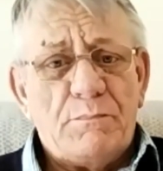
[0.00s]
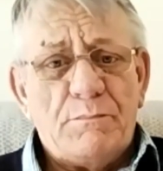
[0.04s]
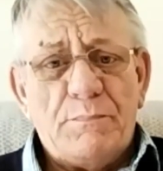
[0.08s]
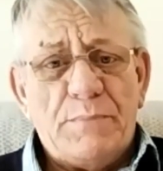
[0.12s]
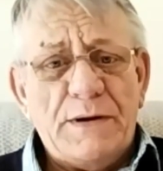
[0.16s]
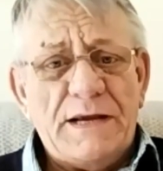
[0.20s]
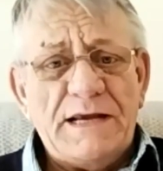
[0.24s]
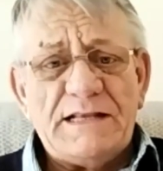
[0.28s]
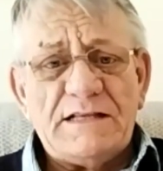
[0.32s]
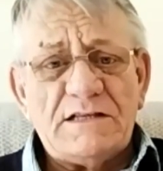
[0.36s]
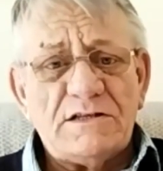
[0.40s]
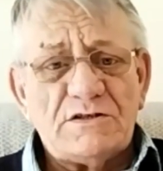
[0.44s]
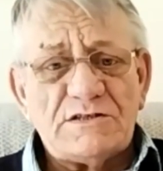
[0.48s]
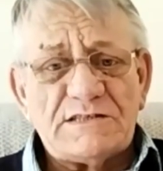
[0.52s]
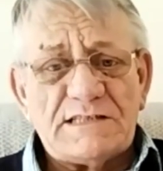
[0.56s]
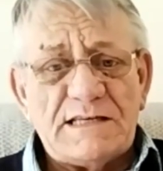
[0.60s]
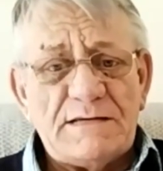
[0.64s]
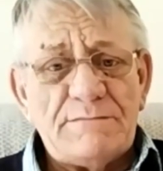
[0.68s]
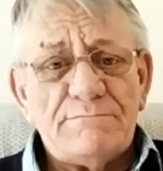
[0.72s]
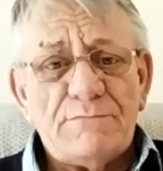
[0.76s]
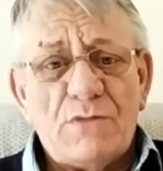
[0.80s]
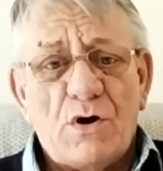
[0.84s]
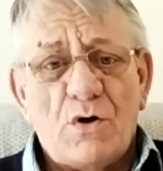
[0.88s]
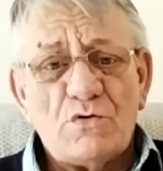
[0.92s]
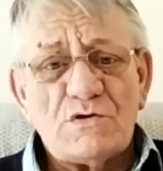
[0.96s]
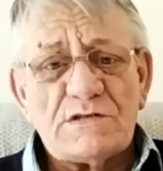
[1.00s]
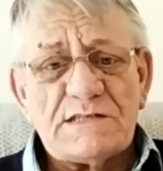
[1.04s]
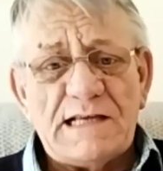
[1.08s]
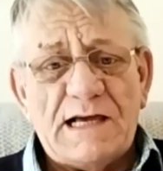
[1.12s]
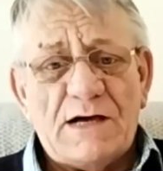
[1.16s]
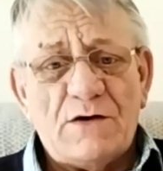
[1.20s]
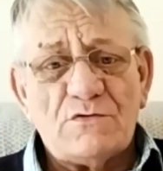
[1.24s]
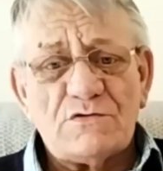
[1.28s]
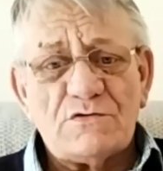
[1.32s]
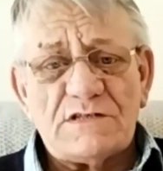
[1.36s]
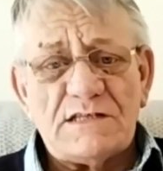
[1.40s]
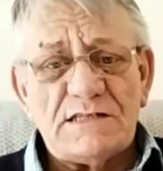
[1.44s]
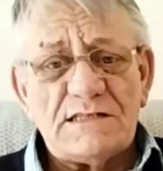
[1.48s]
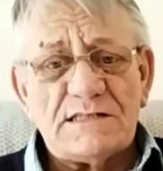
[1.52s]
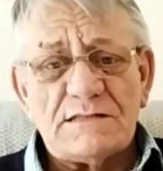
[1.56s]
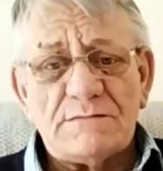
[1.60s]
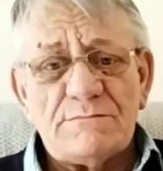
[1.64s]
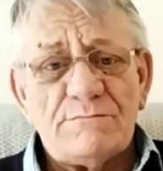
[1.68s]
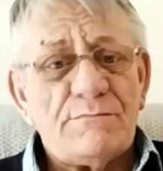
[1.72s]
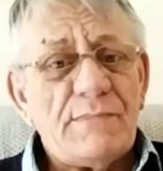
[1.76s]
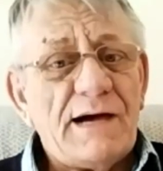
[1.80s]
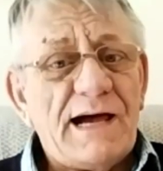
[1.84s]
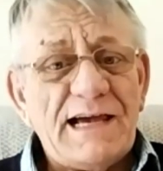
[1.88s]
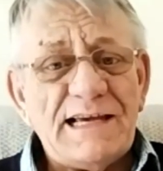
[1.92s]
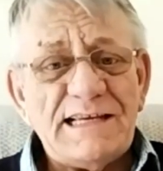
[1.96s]
beetles in most houses and
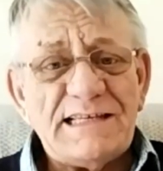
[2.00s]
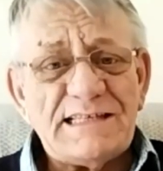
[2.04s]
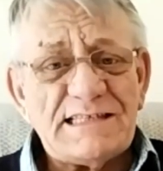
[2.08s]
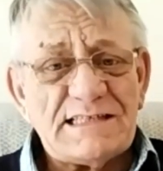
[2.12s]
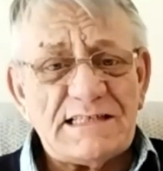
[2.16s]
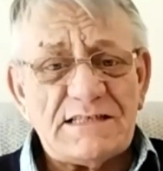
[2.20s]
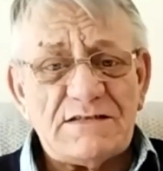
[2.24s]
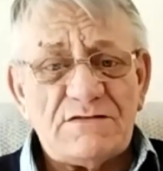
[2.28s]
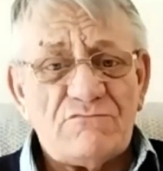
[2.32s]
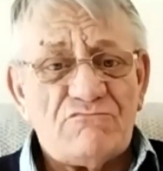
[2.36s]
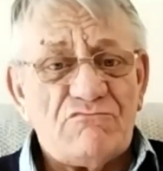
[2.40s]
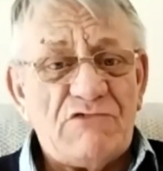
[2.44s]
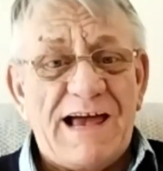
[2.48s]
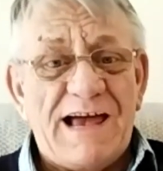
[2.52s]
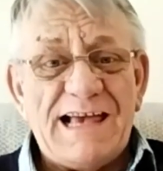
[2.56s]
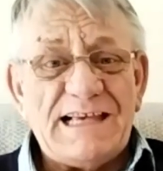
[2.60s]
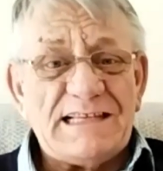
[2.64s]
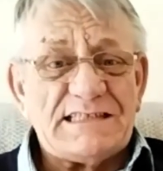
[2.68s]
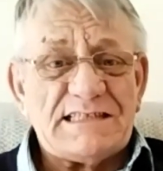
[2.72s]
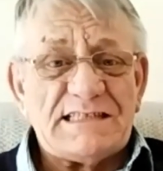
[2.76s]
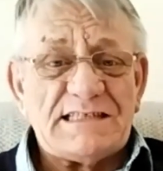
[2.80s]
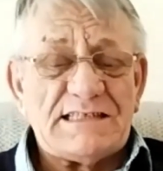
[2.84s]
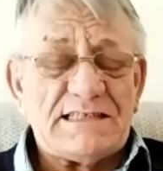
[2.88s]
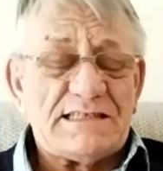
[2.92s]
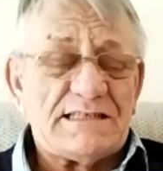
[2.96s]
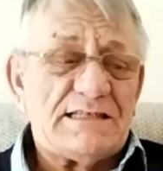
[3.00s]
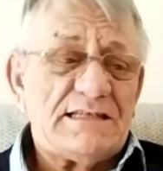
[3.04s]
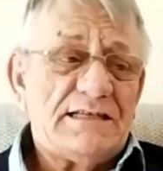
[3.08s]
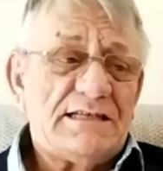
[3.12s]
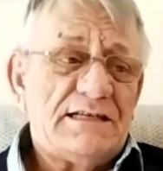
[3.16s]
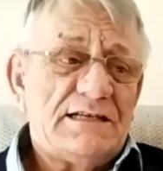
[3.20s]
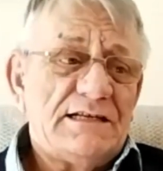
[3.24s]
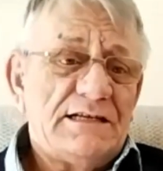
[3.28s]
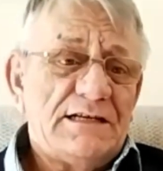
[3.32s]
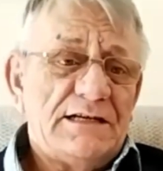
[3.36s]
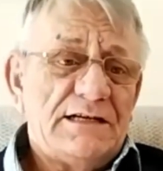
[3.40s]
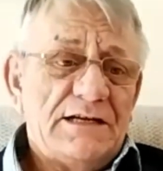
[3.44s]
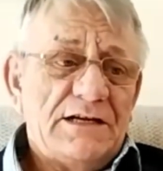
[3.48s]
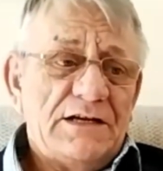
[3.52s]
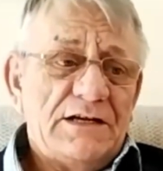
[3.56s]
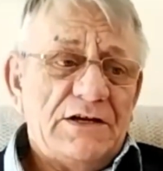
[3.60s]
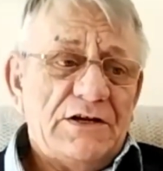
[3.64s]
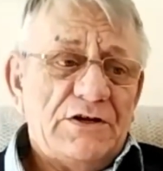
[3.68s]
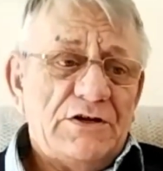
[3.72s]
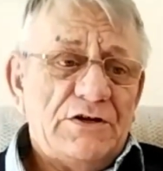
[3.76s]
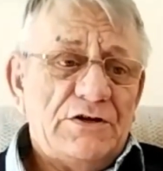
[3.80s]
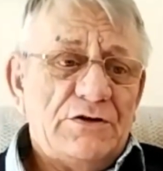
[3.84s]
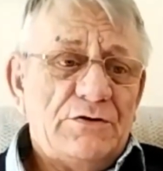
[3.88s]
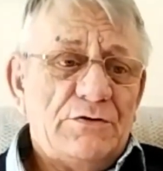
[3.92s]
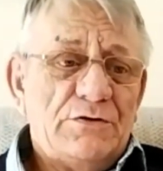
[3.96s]
mice, rats,
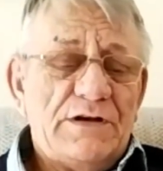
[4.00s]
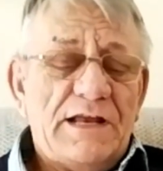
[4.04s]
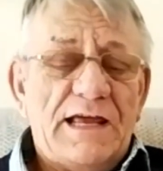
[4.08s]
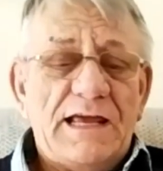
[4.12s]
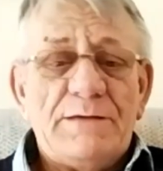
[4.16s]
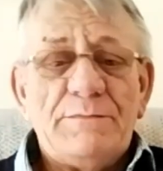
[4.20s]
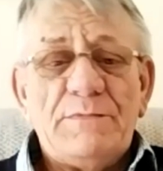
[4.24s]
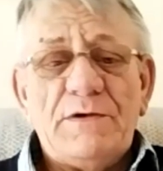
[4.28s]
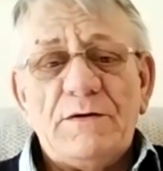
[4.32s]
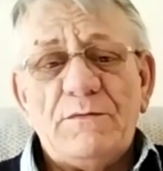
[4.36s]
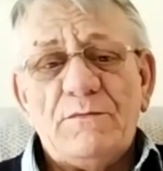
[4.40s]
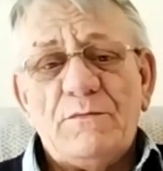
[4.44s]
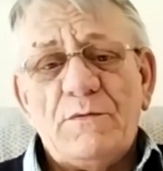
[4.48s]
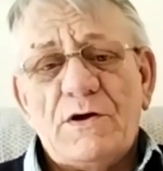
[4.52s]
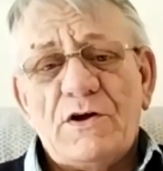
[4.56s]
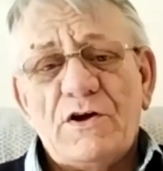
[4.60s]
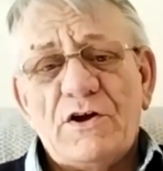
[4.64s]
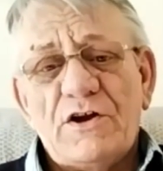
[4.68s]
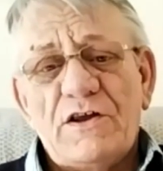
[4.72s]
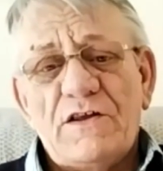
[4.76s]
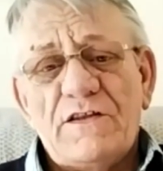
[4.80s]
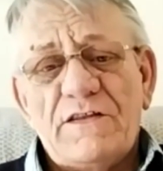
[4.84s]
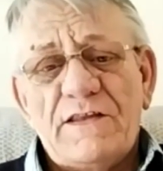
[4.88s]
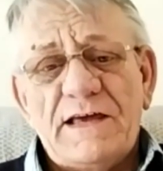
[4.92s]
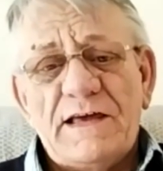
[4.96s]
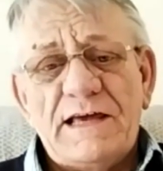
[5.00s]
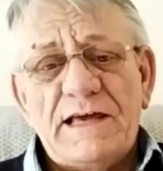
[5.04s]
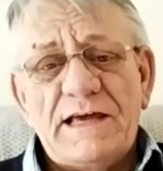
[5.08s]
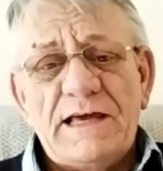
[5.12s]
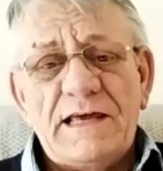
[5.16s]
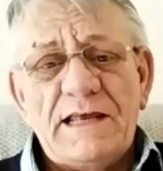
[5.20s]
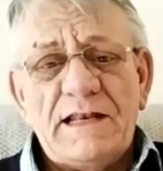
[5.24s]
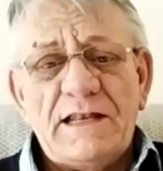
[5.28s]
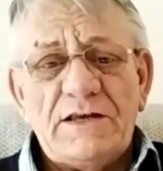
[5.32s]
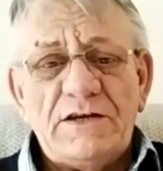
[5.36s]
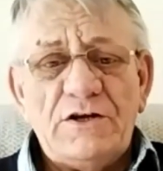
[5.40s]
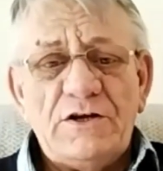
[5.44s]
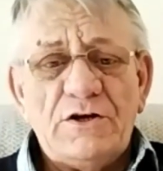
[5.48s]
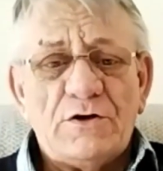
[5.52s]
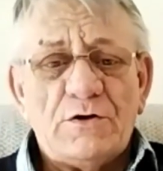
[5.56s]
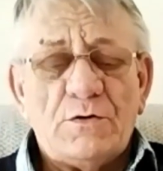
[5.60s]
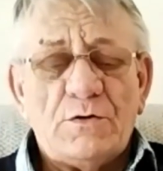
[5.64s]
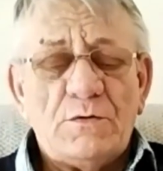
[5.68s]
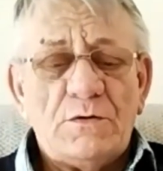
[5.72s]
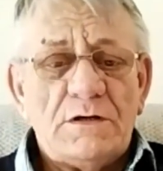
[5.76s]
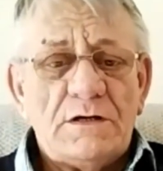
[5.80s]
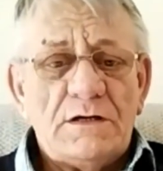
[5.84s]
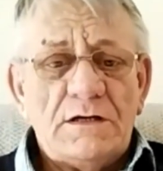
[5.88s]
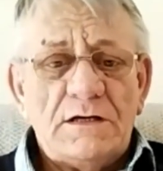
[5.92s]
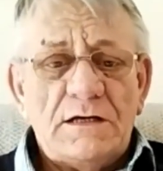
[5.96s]
you name it, we got it there, you
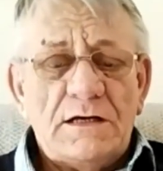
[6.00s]
know.